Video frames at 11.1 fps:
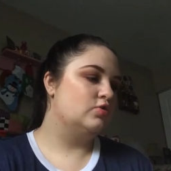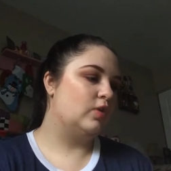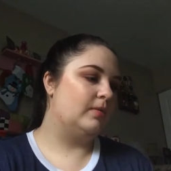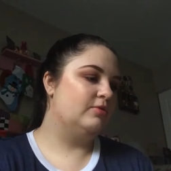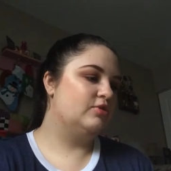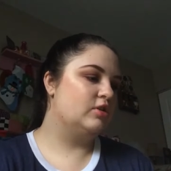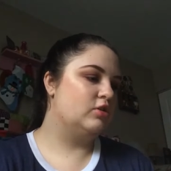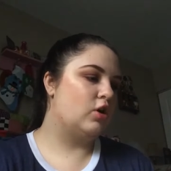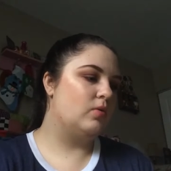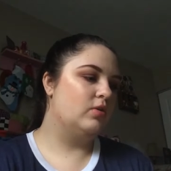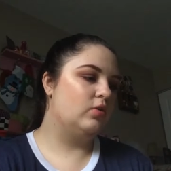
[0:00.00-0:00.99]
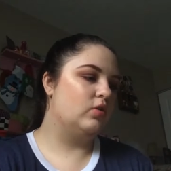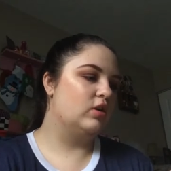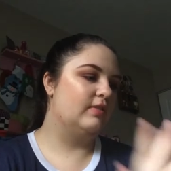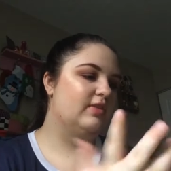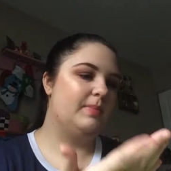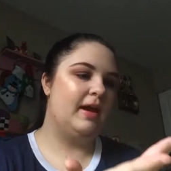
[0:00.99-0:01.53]
So I'm just going to go in order
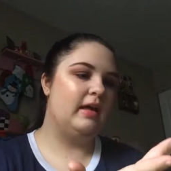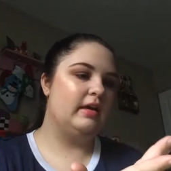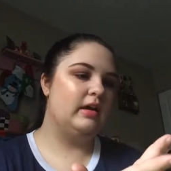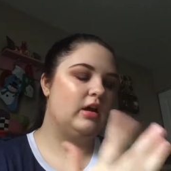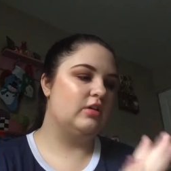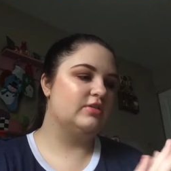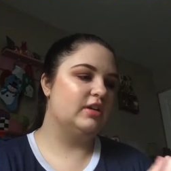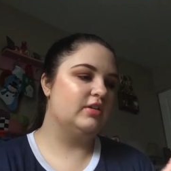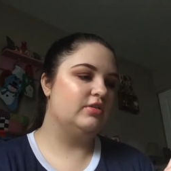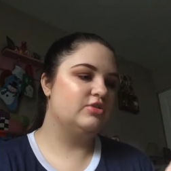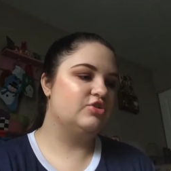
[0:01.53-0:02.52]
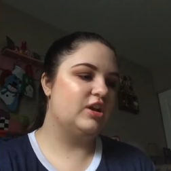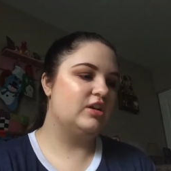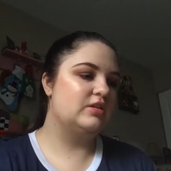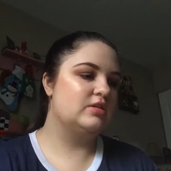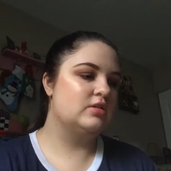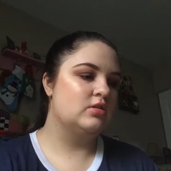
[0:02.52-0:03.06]
of the palette. I'll tell you the
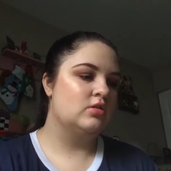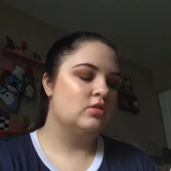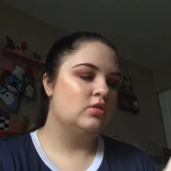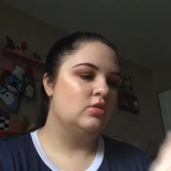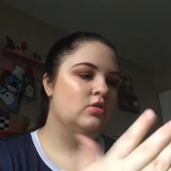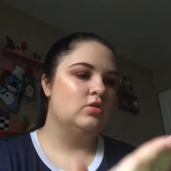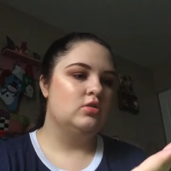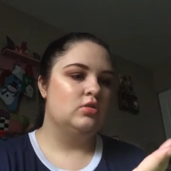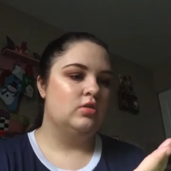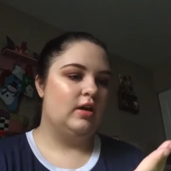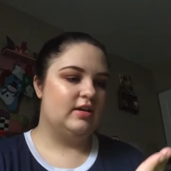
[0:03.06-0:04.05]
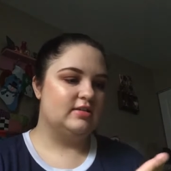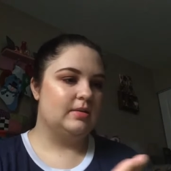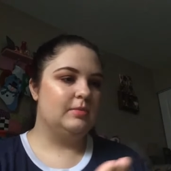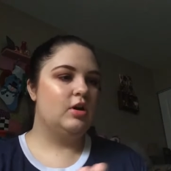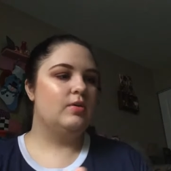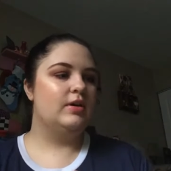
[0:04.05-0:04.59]
shades as
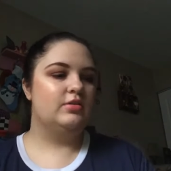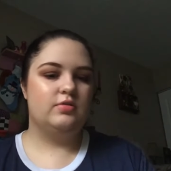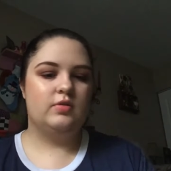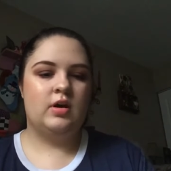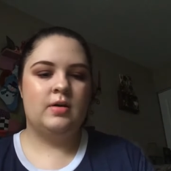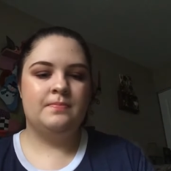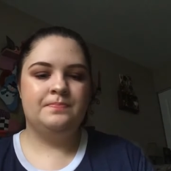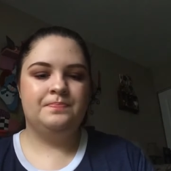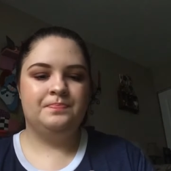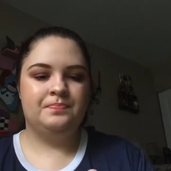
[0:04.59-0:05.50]
I'm going through them.